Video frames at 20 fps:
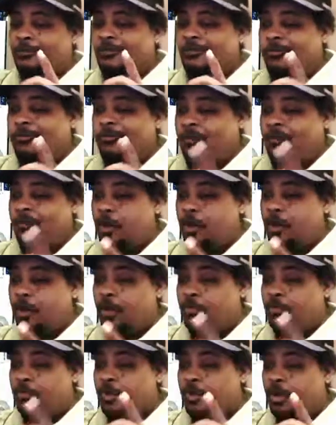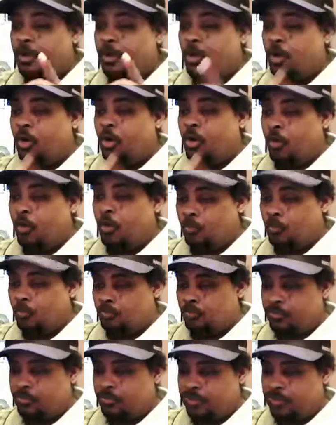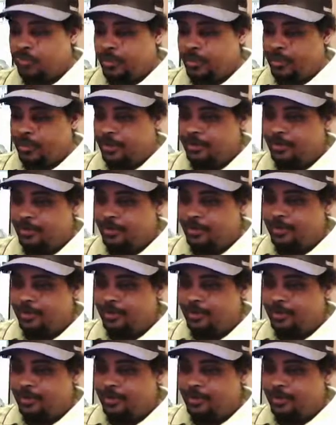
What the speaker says: from home. Okay.